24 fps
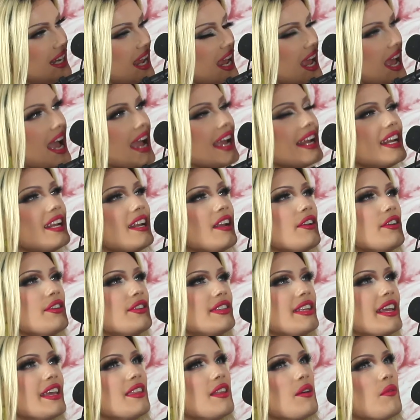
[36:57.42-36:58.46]
I didn't
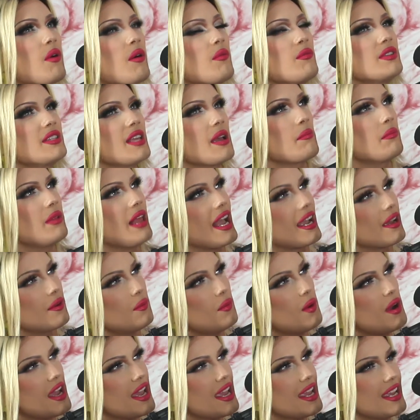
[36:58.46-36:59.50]
understand that one was like black and
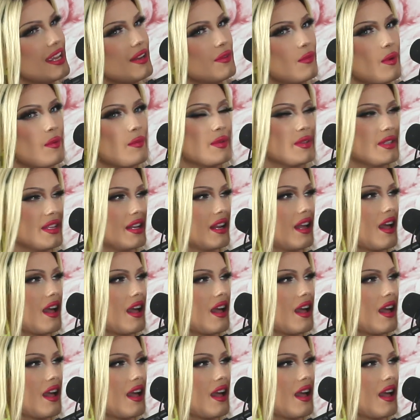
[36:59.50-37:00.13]
white, one was in